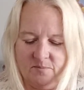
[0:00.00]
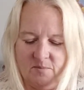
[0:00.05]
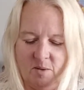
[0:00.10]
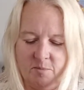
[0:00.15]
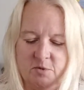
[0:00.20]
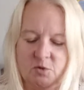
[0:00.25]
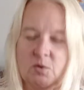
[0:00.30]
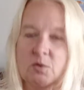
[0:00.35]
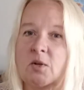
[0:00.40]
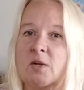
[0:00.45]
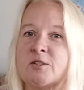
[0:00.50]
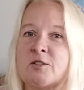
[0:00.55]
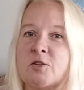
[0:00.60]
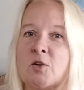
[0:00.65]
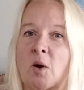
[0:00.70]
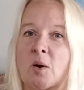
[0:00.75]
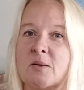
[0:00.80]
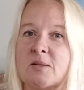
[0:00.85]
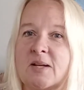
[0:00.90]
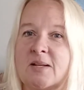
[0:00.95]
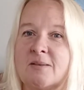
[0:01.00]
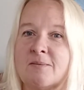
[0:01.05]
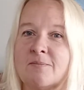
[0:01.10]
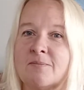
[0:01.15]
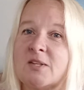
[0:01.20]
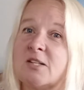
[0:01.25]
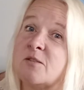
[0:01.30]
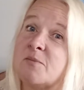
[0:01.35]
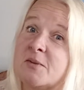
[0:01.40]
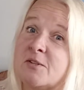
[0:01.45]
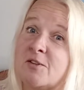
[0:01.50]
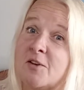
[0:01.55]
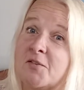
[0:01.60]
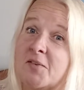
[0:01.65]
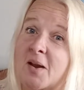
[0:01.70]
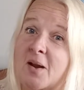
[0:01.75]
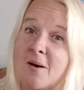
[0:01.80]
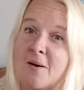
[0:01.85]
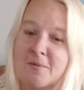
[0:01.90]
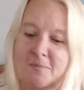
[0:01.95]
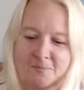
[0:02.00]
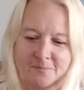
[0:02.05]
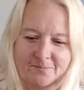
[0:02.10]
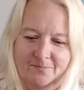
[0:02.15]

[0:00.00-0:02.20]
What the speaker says: been doing lots of gardening. That's my self-care.